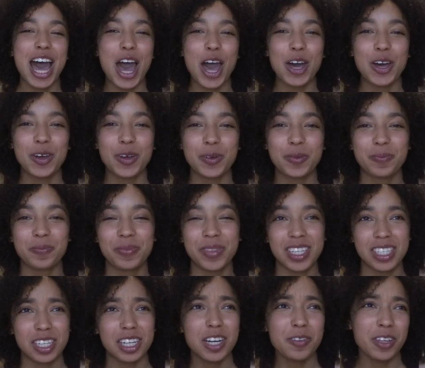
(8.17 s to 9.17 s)

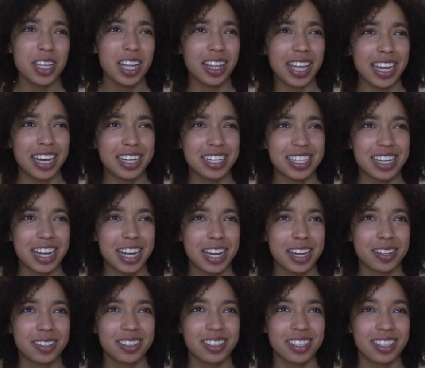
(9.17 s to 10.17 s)
Sorry for the lighting
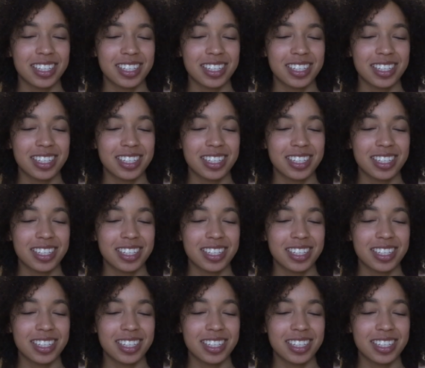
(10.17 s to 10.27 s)
today.